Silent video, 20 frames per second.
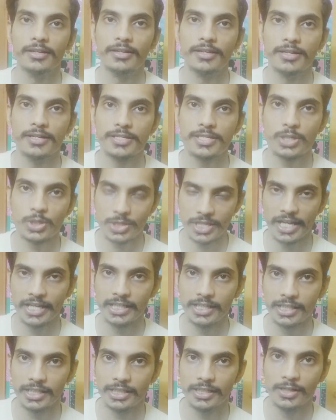
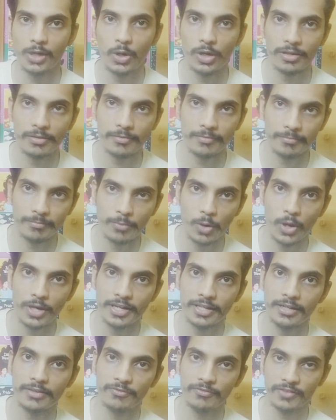society or
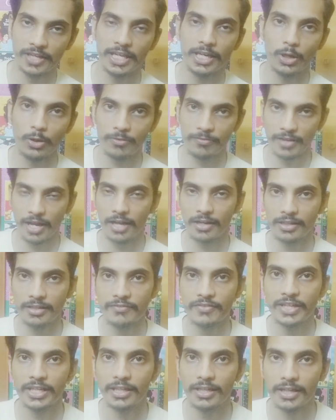modern way of our
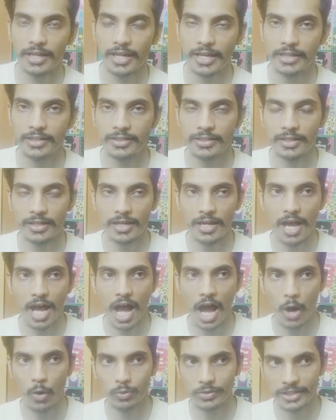living, and
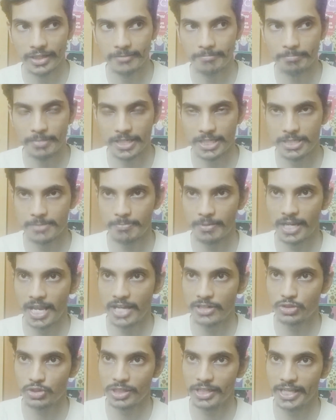how that principle
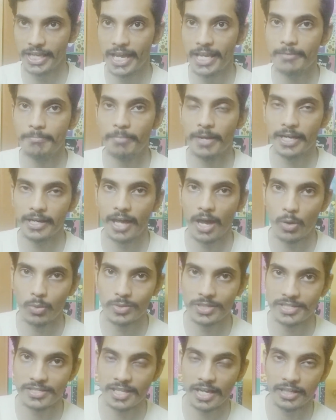actually help, and how
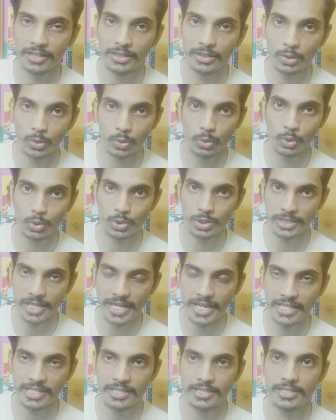is that true to
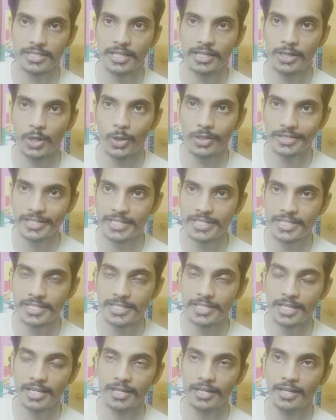science, and all this
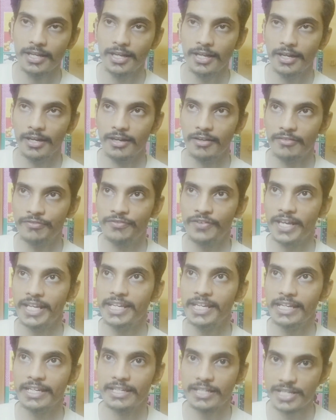is
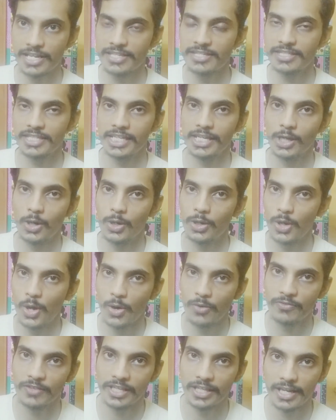very interesting on
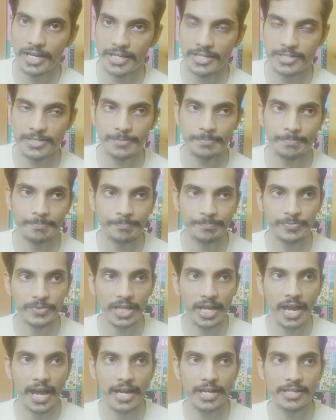how he writes.
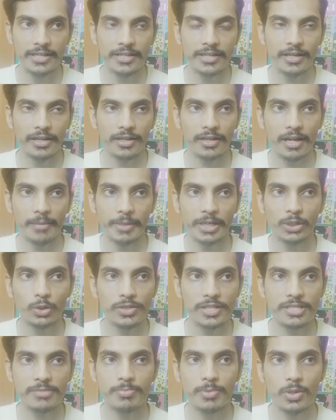And coming to
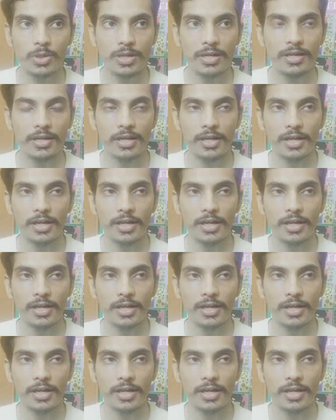this book,